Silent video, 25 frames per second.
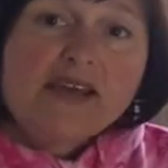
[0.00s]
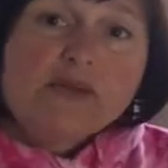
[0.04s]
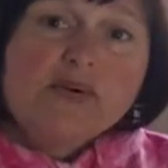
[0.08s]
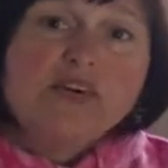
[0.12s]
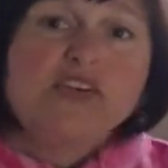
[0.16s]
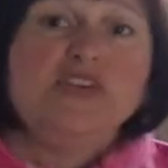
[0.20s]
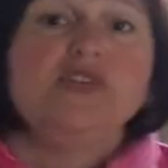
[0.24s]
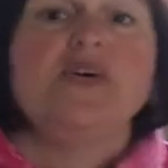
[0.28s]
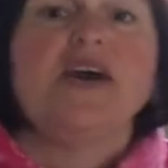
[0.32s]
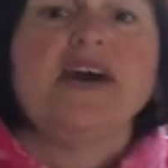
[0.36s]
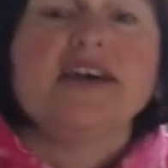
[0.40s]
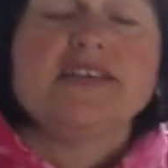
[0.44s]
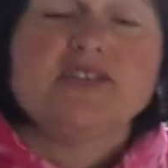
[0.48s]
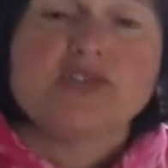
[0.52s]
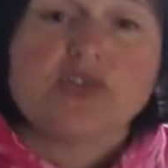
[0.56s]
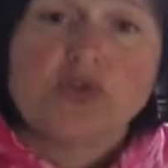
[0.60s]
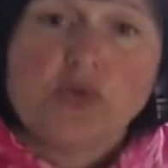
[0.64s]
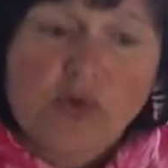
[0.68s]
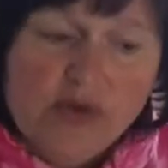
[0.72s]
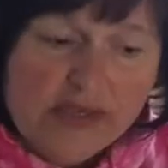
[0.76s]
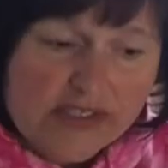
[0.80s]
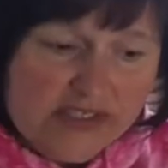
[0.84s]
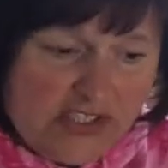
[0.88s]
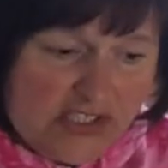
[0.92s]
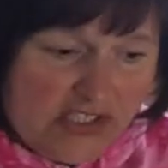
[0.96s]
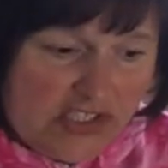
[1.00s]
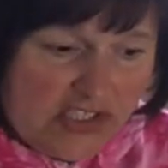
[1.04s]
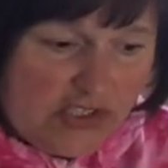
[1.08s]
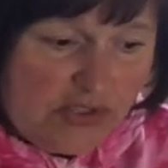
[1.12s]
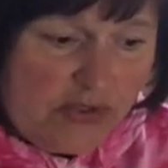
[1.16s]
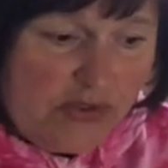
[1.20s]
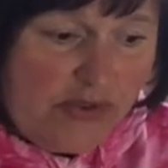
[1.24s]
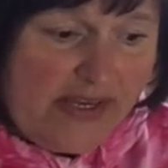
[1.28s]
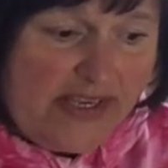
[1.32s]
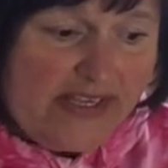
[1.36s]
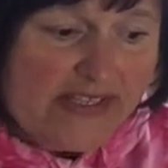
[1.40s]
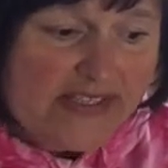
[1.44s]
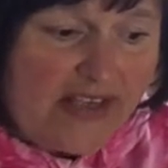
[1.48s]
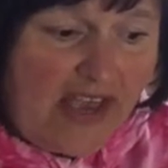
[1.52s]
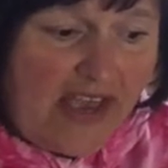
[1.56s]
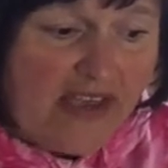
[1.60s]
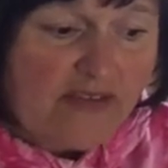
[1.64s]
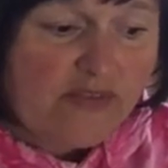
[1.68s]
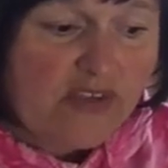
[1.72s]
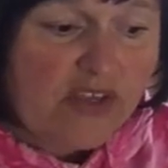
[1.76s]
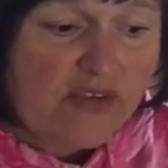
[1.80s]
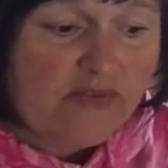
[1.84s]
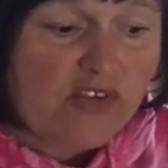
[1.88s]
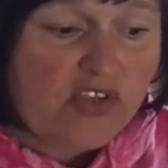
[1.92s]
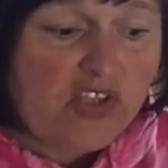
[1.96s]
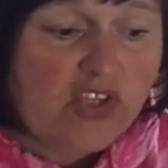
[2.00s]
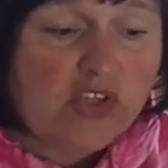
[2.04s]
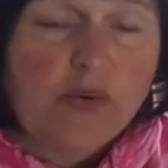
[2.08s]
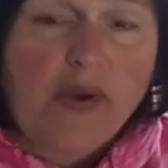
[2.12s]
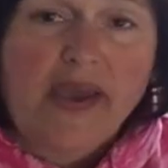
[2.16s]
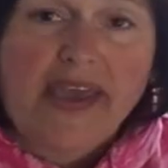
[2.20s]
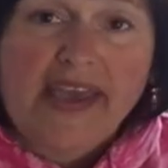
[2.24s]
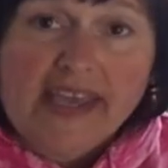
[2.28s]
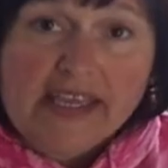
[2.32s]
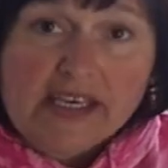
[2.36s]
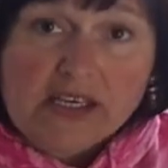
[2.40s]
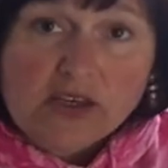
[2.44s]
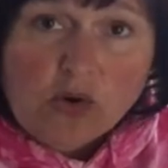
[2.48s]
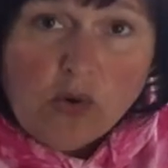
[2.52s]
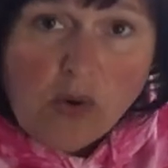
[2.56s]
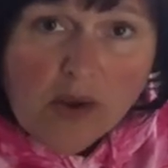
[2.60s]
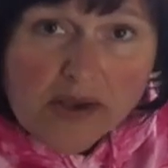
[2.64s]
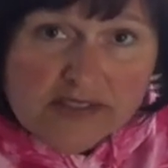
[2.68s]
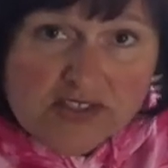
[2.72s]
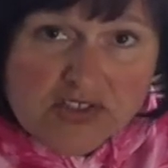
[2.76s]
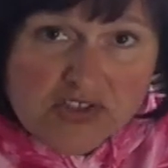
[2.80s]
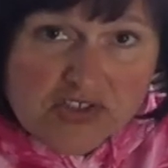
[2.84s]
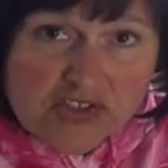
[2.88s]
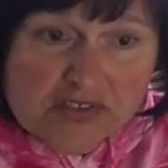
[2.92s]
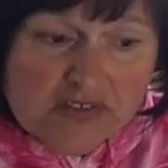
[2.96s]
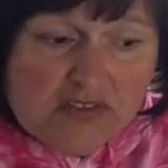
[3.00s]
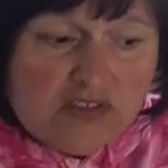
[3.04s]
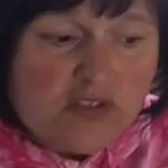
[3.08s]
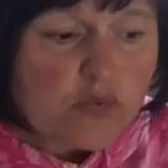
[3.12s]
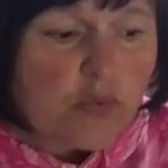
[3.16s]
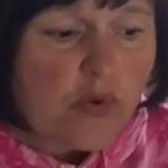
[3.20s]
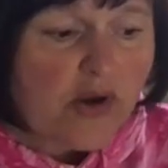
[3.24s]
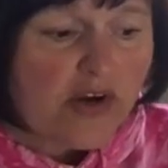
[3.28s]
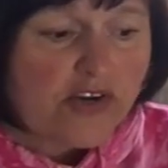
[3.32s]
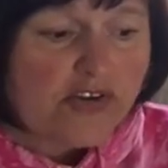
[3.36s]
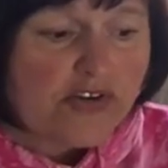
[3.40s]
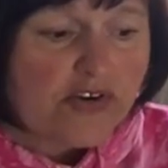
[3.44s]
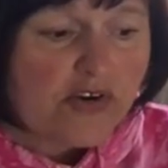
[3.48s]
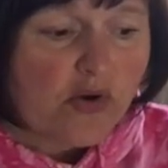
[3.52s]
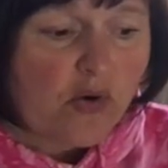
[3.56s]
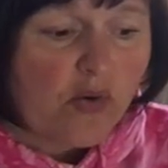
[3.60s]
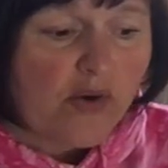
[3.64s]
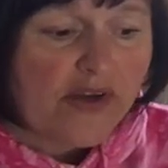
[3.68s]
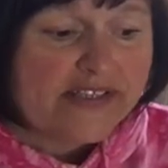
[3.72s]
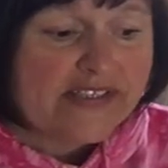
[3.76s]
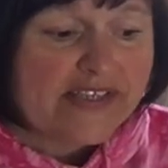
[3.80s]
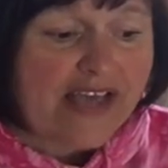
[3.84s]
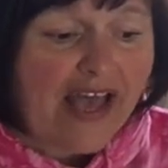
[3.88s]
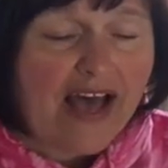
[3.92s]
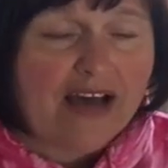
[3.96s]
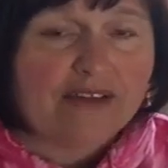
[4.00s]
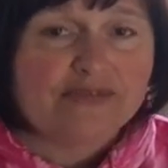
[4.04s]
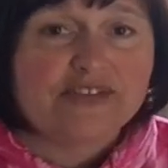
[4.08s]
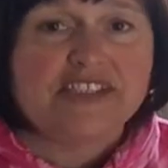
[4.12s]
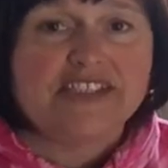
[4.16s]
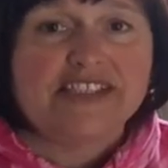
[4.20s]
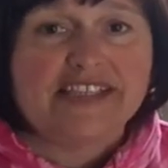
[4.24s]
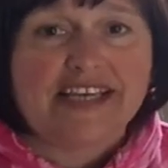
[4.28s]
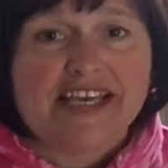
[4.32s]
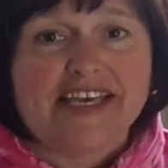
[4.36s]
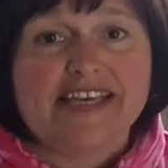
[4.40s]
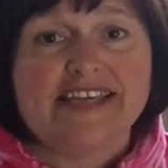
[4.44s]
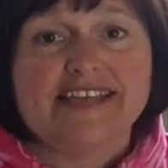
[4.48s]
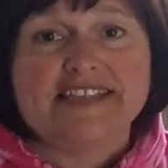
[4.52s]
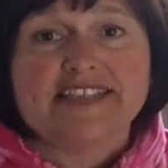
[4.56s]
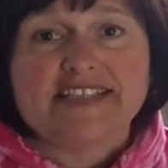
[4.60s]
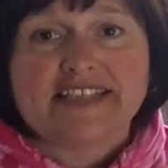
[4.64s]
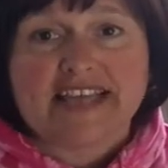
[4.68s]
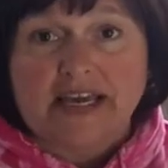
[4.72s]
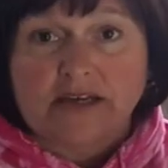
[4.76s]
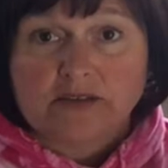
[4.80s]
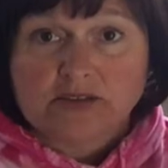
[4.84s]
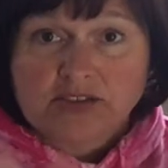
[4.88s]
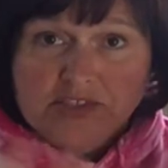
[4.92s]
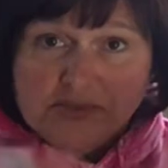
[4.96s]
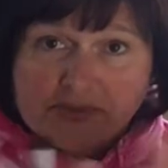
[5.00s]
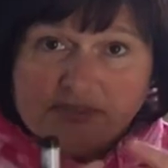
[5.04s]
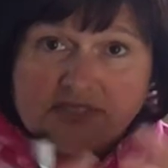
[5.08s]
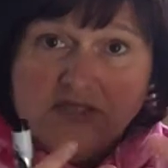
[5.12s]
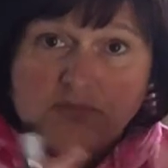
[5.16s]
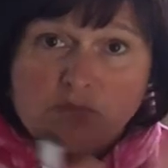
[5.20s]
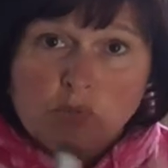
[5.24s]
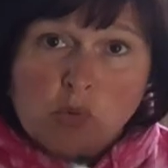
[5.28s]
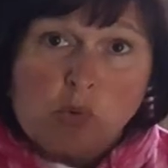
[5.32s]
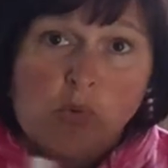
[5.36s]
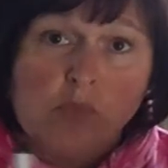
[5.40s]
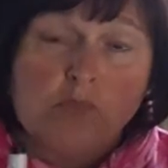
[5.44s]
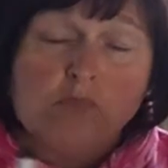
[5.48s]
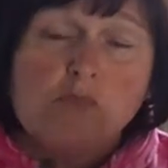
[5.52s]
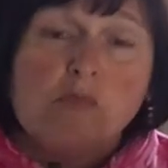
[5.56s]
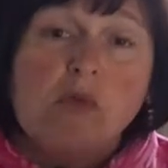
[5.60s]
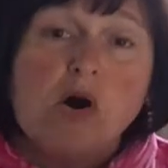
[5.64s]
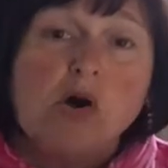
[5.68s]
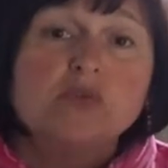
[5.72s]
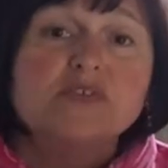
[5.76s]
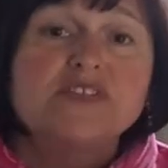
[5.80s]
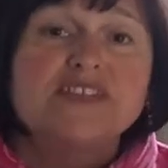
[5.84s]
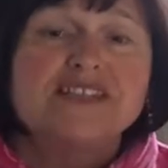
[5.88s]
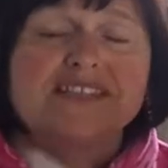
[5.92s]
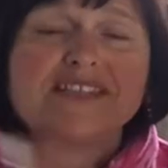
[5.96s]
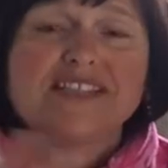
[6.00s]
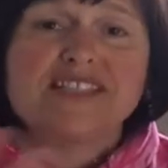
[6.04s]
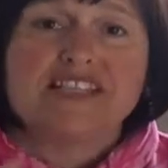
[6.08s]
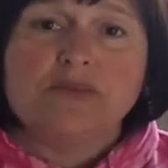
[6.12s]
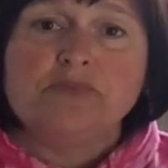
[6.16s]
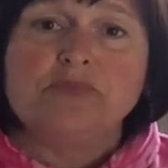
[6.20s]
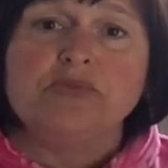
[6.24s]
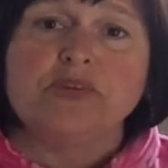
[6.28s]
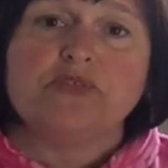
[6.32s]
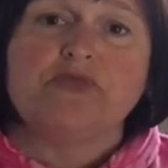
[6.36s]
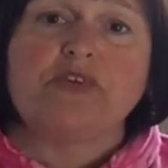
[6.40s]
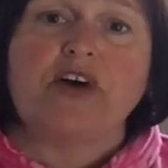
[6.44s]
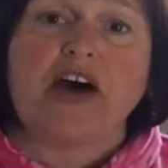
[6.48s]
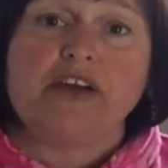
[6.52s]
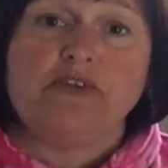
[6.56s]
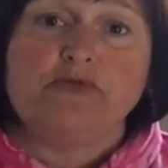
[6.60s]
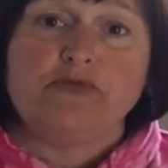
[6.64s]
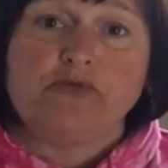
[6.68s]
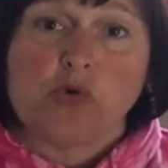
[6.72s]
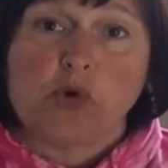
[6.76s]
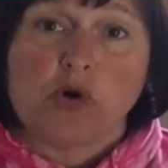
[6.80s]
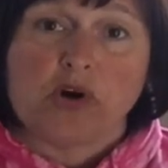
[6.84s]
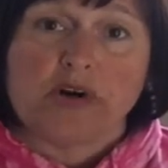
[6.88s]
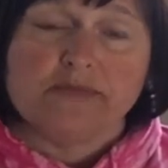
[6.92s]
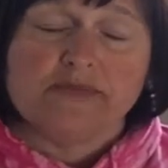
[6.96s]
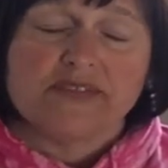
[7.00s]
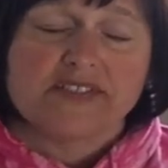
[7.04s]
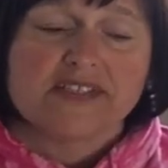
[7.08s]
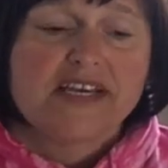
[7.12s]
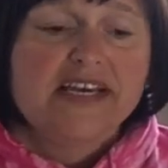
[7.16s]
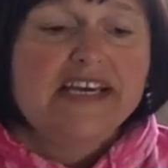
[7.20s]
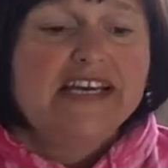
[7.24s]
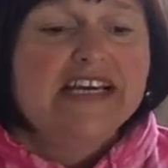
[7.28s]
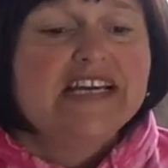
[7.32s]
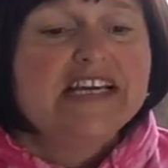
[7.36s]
what you guys are going to do is I've given you 8 questions where you're going to have to take it down to its most simplified forms.